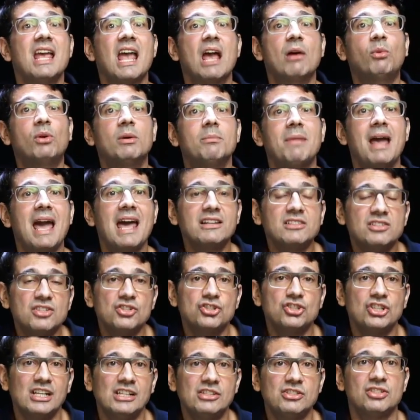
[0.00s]
And when
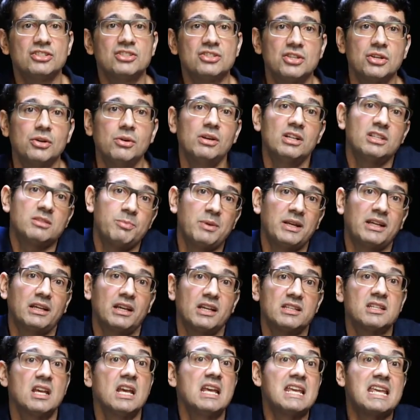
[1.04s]
Madison changed his tune, it's
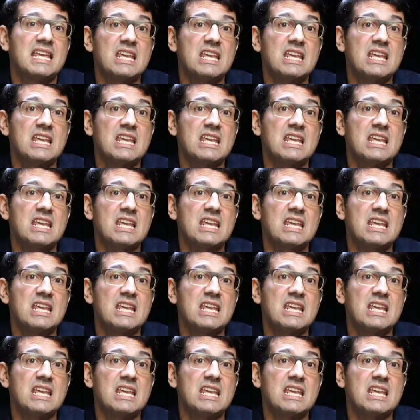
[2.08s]
because